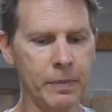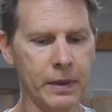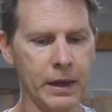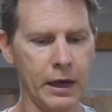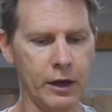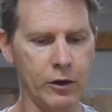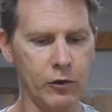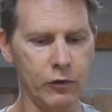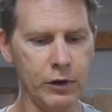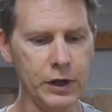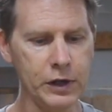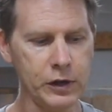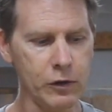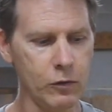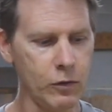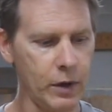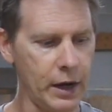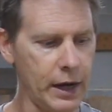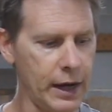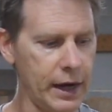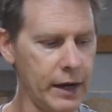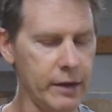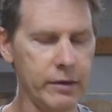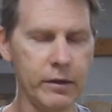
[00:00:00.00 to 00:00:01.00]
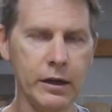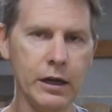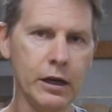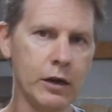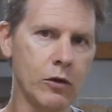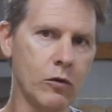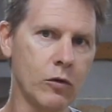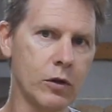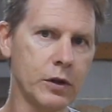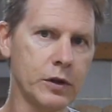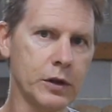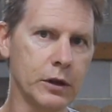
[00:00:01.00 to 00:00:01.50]
And the reason why I think
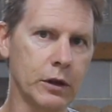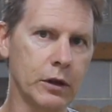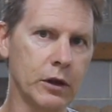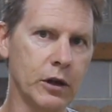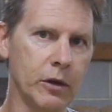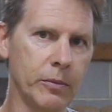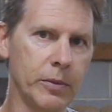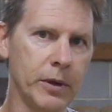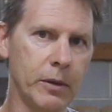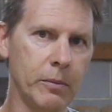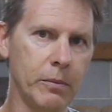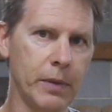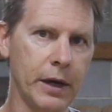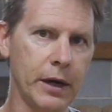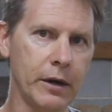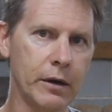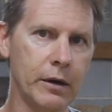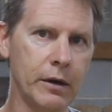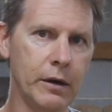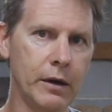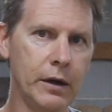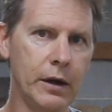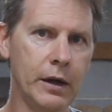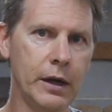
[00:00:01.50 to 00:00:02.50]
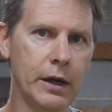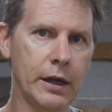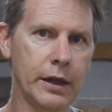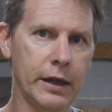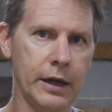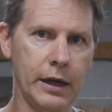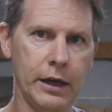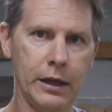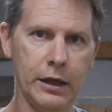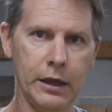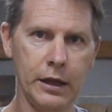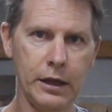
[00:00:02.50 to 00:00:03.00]
it works a little bit better
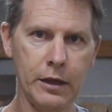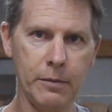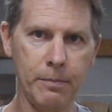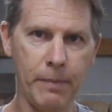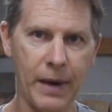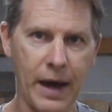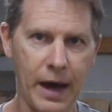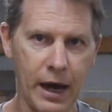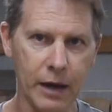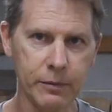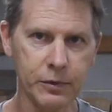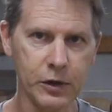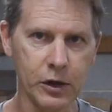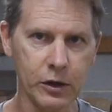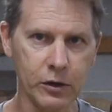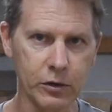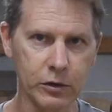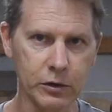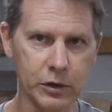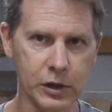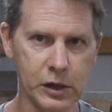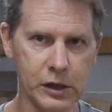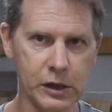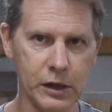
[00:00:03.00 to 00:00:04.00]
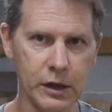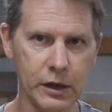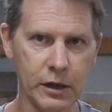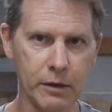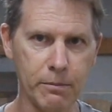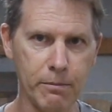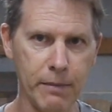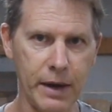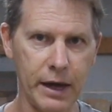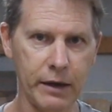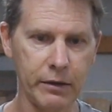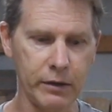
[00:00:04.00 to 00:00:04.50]
than the popsicle stick
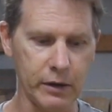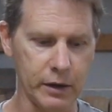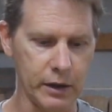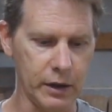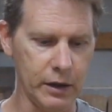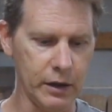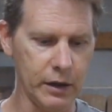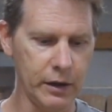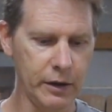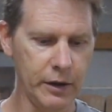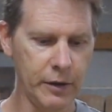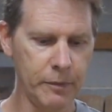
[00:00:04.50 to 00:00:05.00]
method